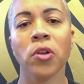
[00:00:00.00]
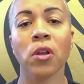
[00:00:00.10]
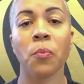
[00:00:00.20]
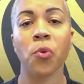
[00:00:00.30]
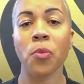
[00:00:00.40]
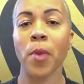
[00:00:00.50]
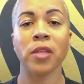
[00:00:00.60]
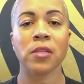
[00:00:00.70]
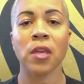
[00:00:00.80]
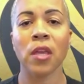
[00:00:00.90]
up with my
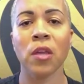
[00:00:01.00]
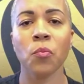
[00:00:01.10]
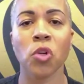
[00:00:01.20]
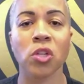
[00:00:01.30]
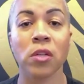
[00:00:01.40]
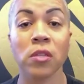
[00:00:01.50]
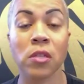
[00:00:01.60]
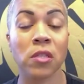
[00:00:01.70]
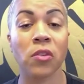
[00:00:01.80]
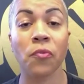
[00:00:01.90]
team, which
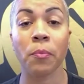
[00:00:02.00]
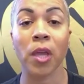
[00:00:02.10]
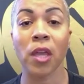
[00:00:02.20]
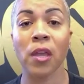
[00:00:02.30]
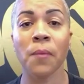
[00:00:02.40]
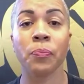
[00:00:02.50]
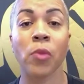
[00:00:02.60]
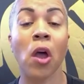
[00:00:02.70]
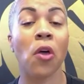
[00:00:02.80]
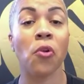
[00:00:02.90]
consists of me,
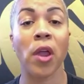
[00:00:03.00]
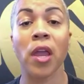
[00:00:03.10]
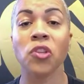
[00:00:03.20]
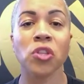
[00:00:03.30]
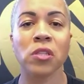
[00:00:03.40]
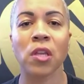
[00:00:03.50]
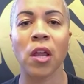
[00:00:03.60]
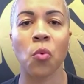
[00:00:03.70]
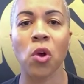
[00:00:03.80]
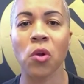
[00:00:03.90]
the other agents that
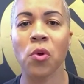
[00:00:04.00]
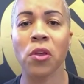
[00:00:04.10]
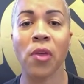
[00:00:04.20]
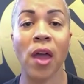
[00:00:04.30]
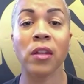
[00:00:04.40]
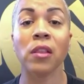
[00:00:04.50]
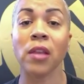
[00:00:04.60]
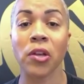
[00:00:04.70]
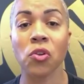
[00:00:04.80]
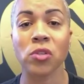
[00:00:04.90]
I work with, and the
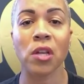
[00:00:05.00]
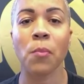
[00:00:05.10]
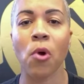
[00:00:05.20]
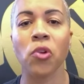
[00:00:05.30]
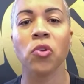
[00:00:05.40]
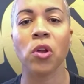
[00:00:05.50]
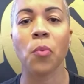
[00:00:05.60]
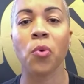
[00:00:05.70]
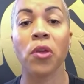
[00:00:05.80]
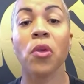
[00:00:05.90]
lenders that I'm partnered
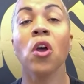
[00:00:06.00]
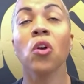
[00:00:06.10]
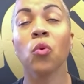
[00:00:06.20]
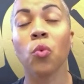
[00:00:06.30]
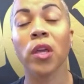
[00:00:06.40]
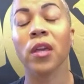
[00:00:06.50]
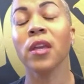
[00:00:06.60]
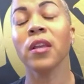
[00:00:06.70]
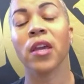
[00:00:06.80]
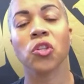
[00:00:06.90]
up with, we
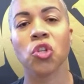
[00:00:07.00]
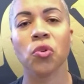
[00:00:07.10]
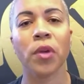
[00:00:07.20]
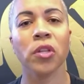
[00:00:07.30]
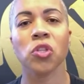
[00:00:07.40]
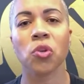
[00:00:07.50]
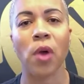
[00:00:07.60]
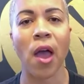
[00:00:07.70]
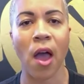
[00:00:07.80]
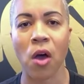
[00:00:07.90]
can get you into a
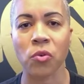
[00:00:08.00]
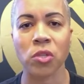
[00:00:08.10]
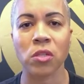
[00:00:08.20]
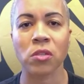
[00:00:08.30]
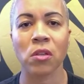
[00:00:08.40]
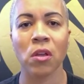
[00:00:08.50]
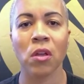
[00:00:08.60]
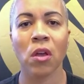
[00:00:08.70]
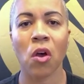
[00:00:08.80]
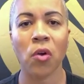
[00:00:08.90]
house,
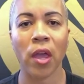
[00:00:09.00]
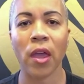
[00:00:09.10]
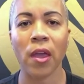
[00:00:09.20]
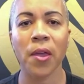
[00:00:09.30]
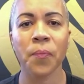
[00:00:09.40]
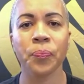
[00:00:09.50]
okay?